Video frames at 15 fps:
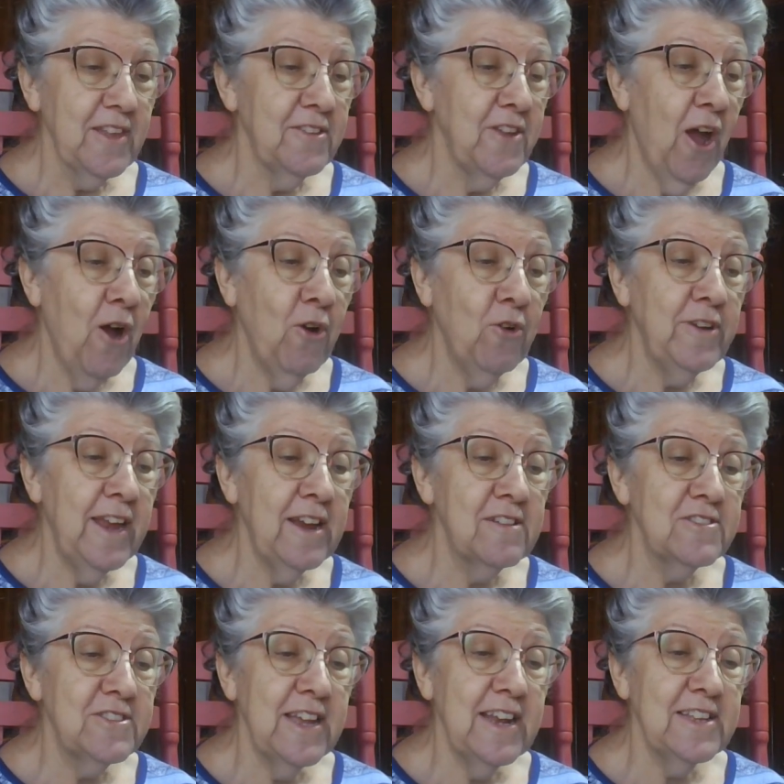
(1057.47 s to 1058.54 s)
"No,
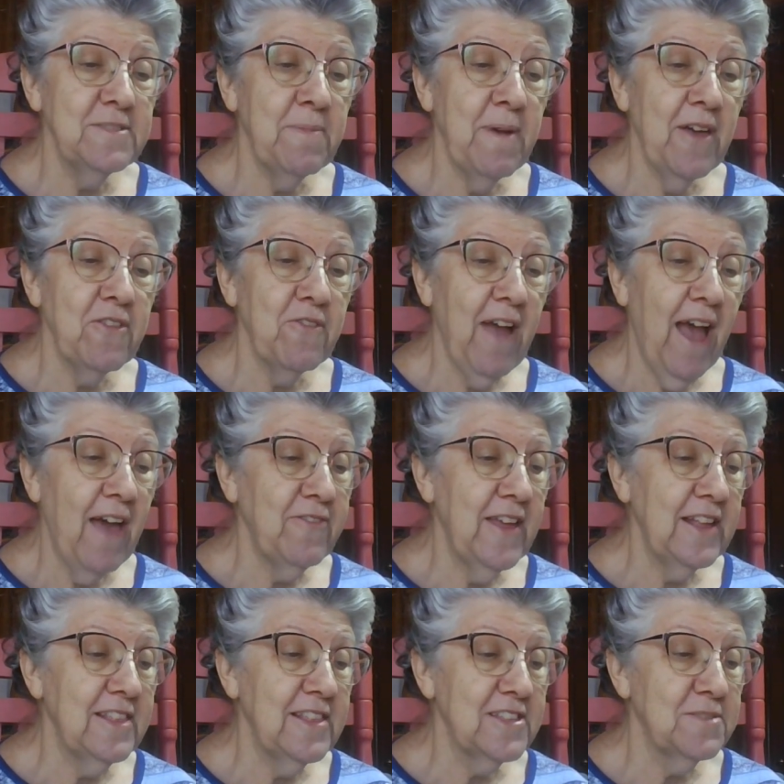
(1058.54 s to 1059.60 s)
dear," said his mother, "I
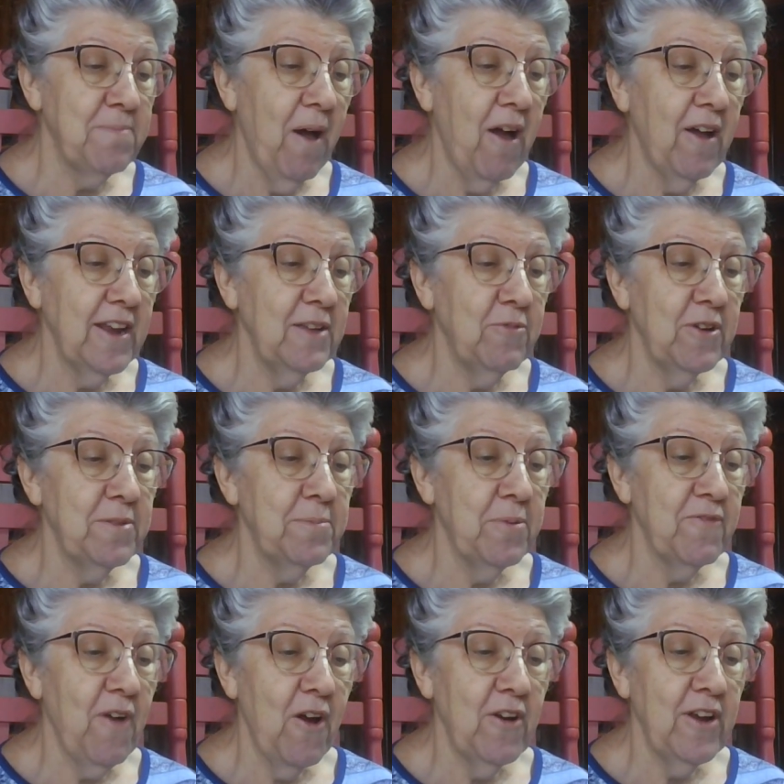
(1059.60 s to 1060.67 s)
think that Spotty would
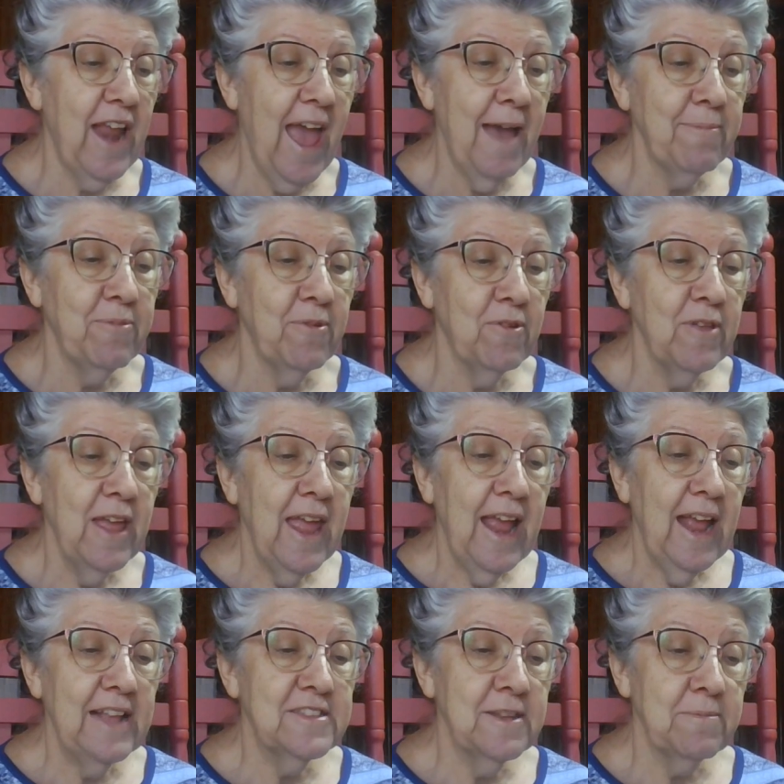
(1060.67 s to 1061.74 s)
prefer an apple
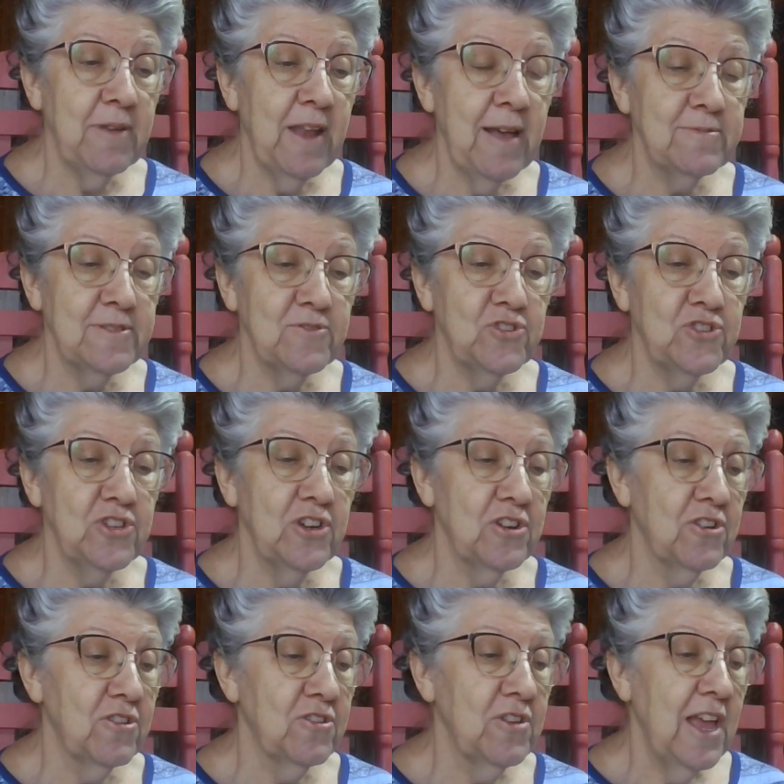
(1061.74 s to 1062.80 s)
and some lumps of
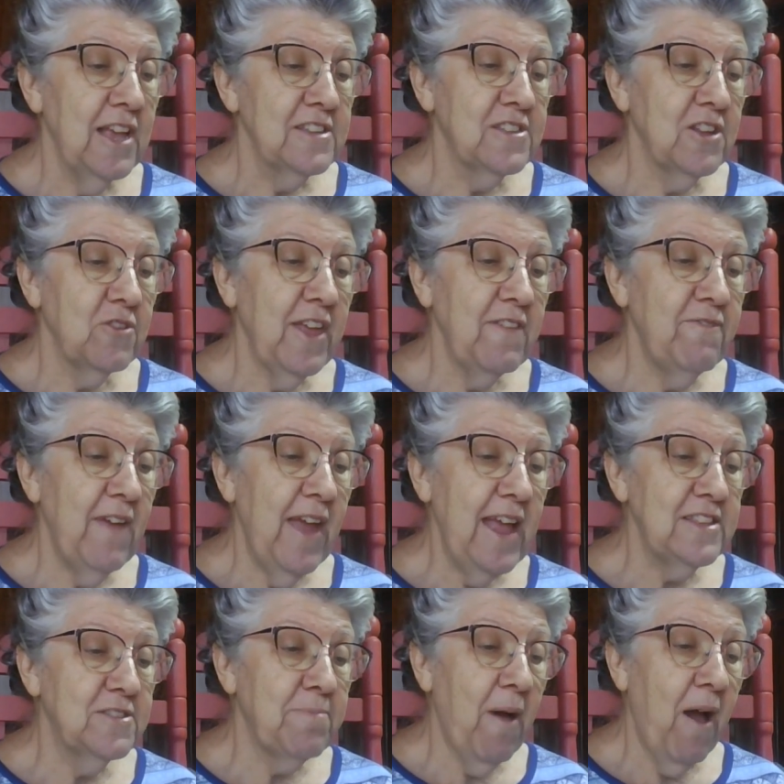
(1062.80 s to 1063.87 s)
sugar." So they
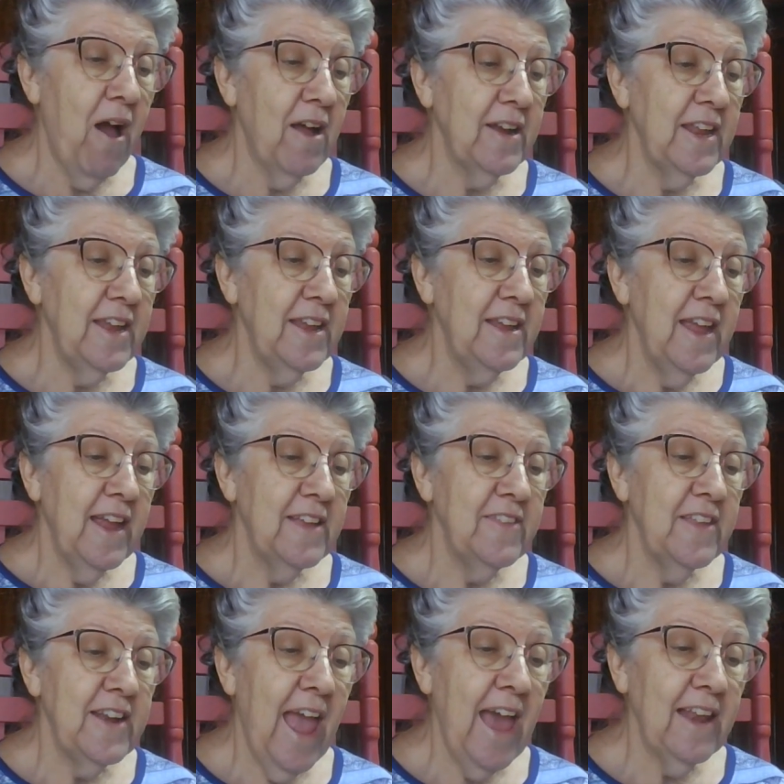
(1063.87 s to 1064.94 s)
fed Spotty, and
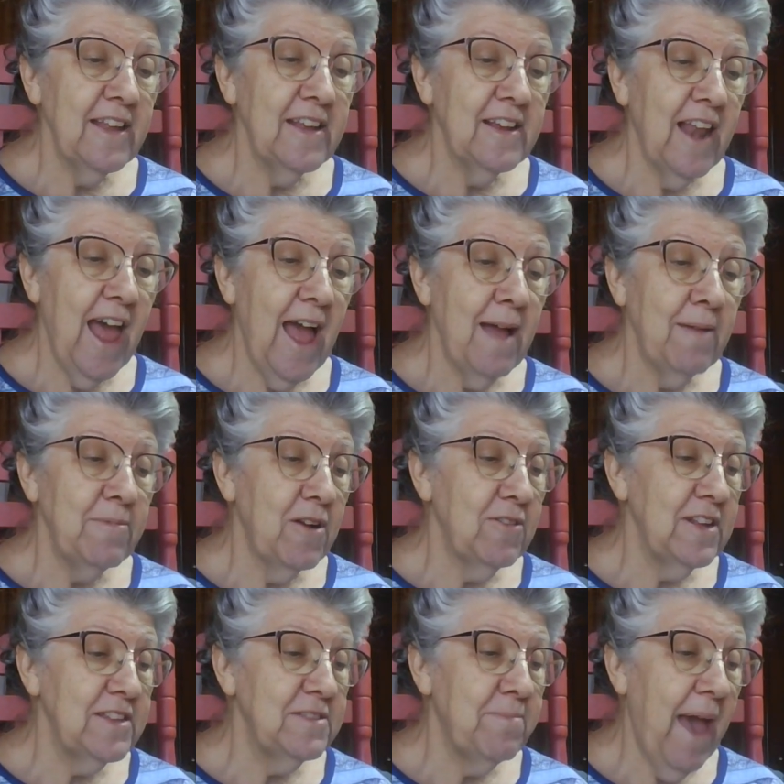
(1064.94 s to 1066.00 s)
then Alan climbed on
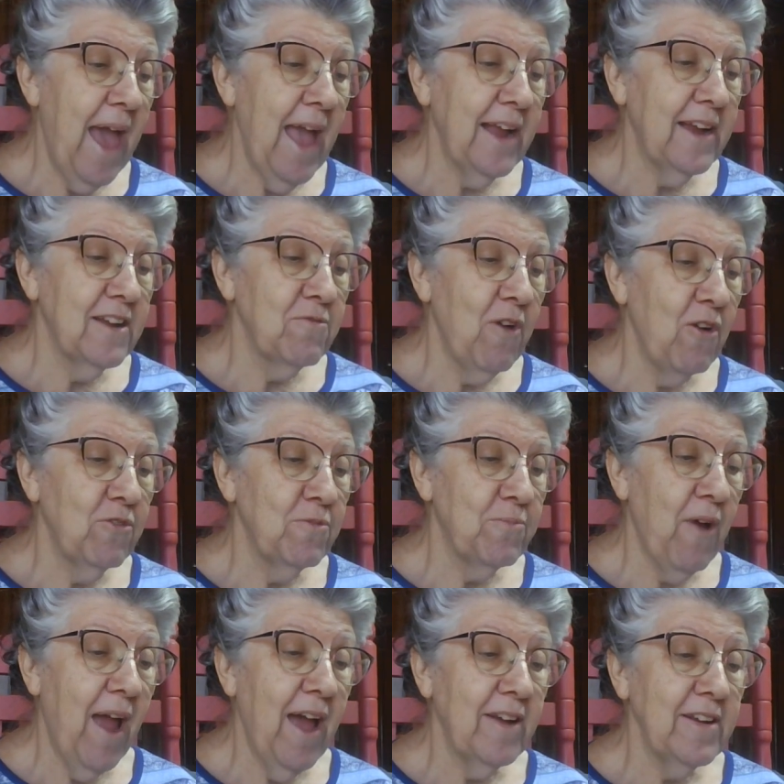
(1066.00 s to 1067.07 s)
his back and rode
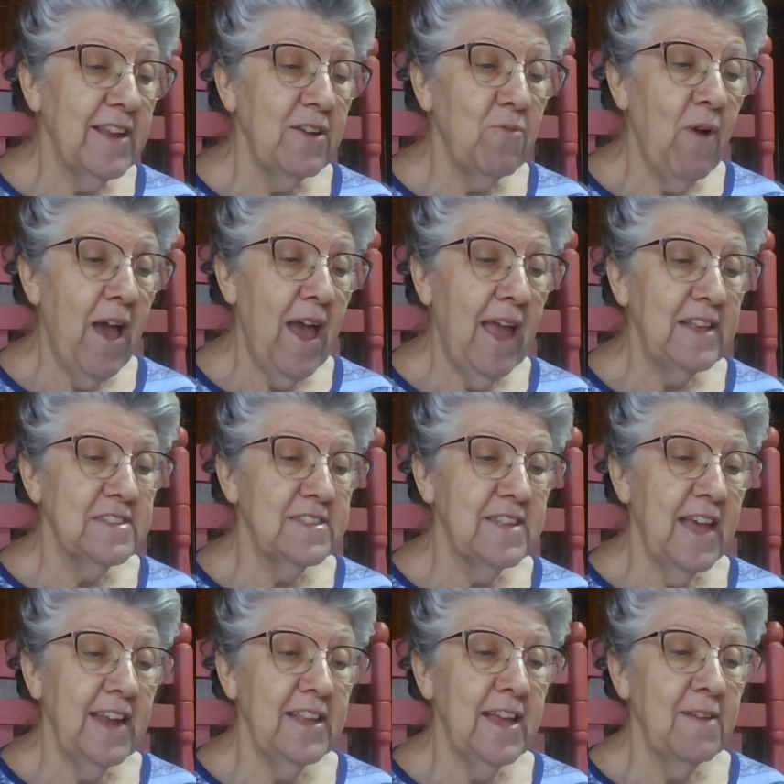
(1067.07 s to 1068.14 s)
proudly away,
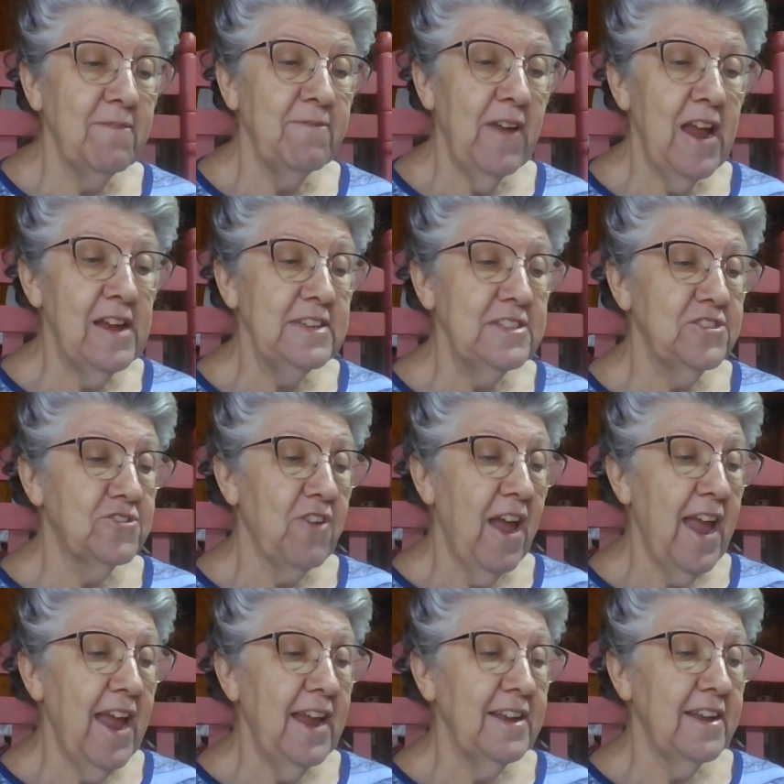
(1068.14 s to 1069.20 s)
sitting up very
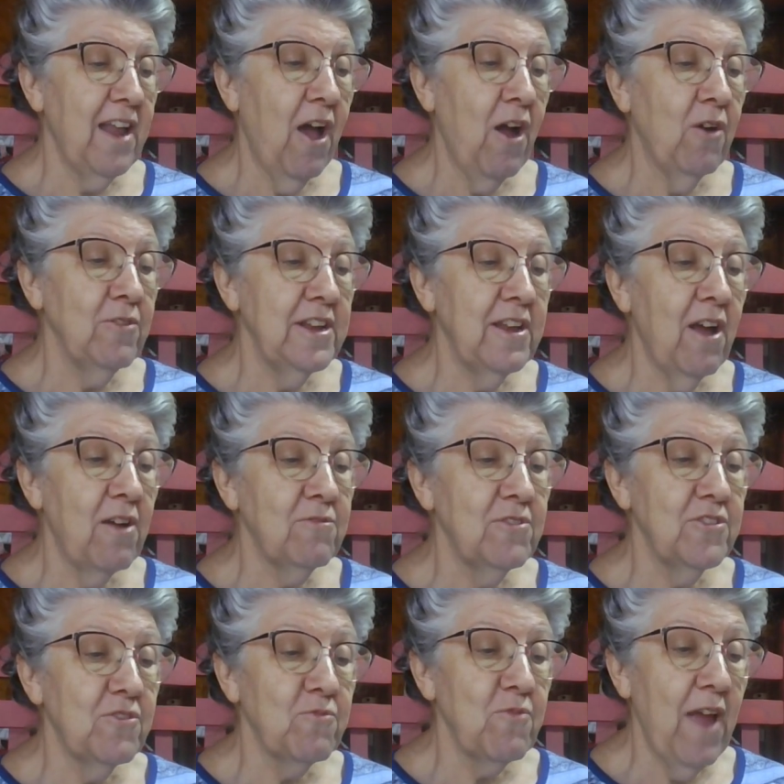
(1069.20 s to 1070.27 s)
straight and holding on
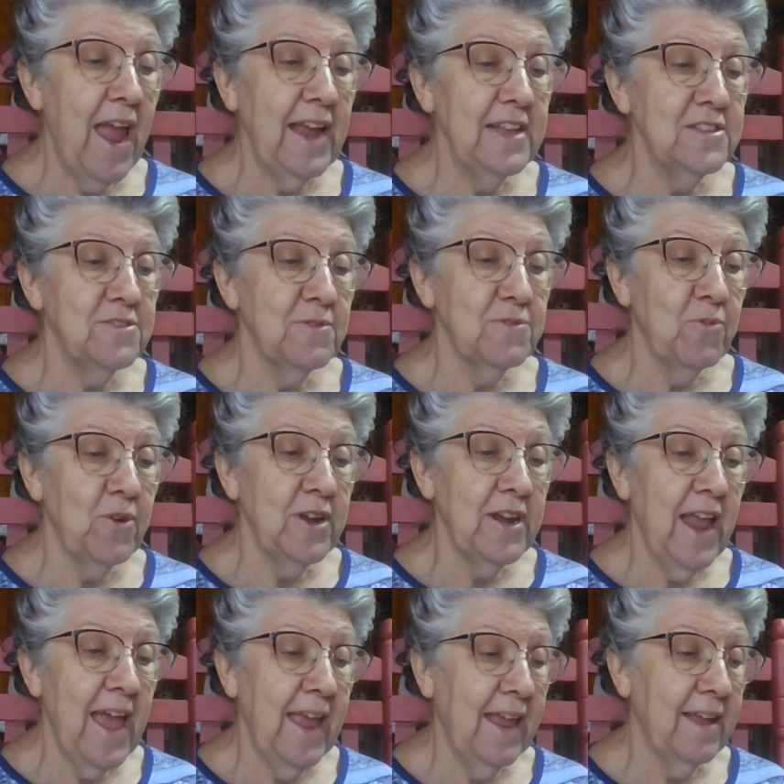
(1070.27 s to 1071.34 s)
to the reins with one
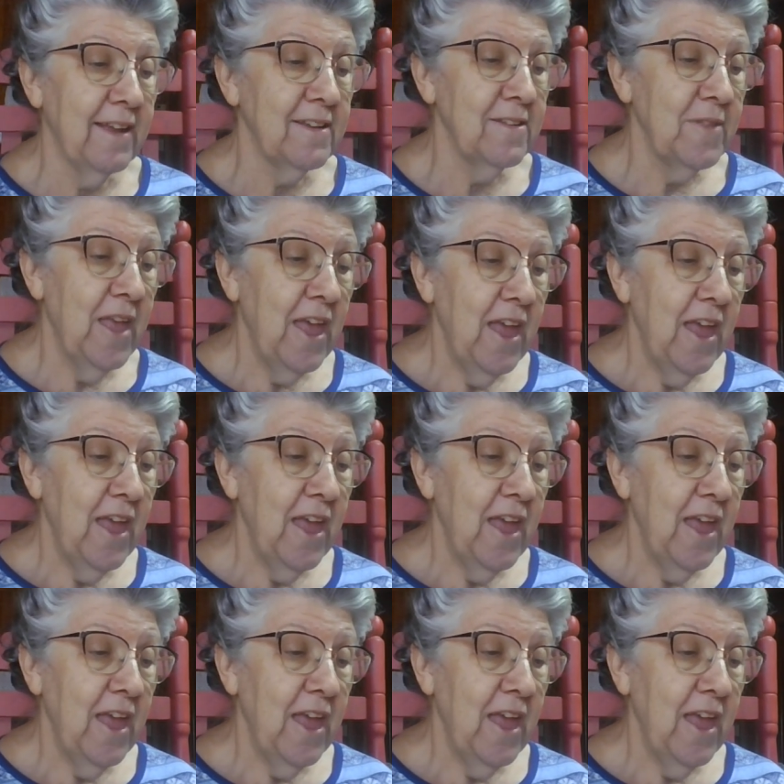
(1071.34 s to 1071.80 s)
hand.